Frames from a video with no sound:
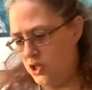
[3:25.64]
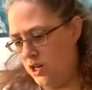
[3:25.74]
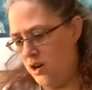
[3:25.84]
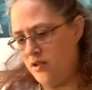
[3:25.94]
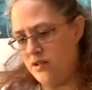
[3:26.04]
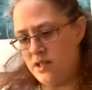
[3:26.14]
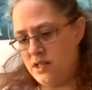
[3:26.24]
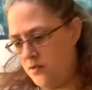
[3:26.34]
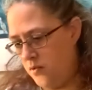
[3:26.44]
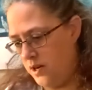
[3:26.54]

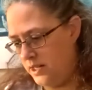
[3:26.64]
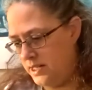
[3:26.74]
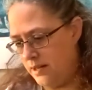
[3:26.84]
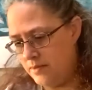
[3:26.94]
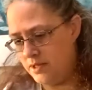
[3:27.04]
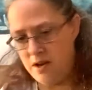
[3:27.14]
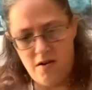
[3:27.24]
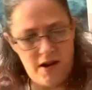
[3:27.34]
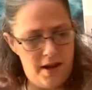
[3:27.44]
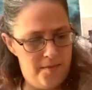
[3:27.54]
last quite some
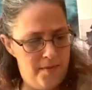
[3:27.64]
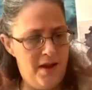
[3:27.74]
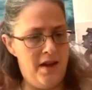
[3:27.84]
time,